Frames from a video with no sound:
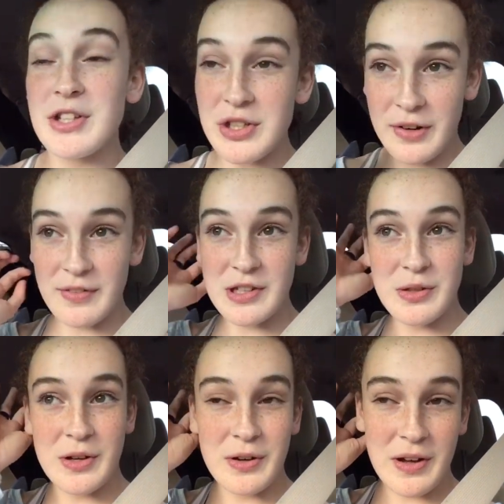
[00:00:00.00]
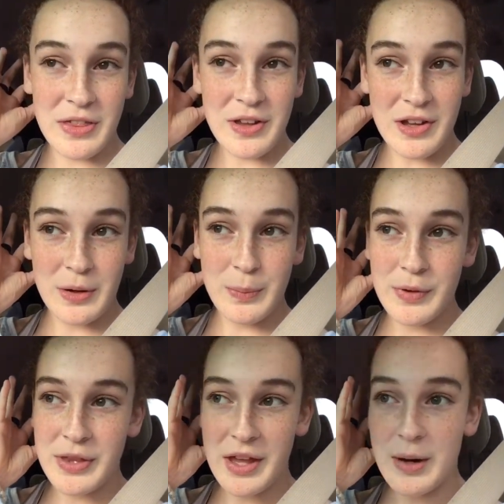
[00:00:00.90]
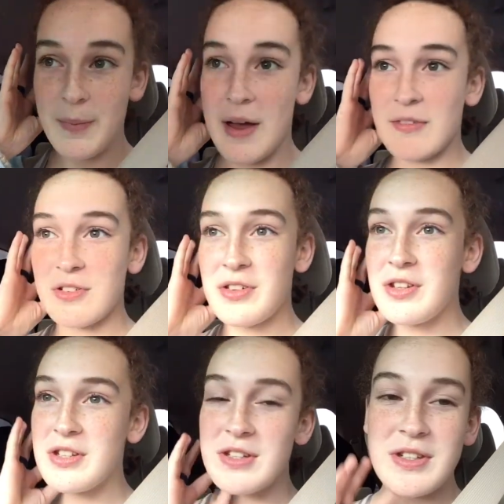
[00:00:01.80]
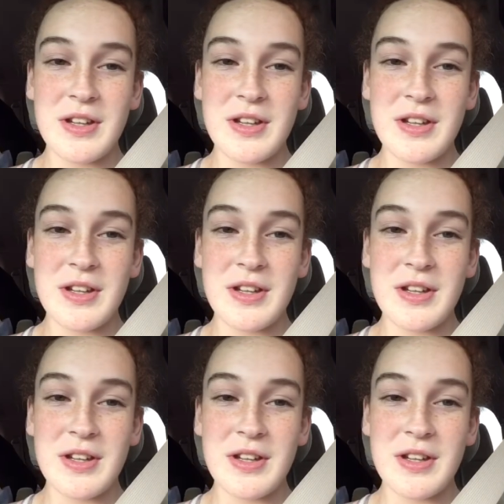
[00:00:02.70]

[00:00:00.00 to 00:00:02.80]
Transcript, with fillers: picture of it, so I think I'll put that up after this.